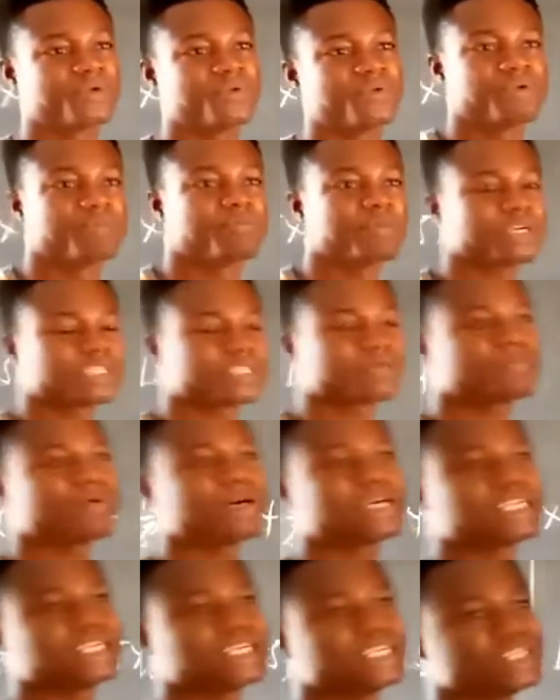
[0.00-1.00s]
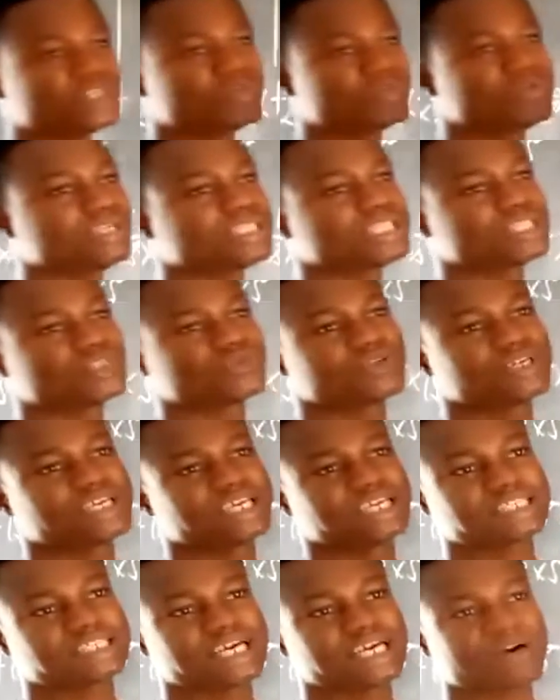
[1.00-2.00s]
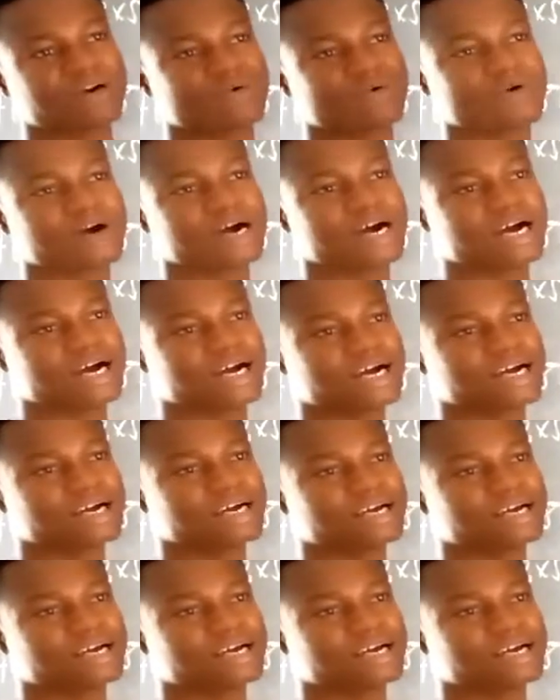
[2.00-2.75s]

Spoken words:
we multiply the denominators to get our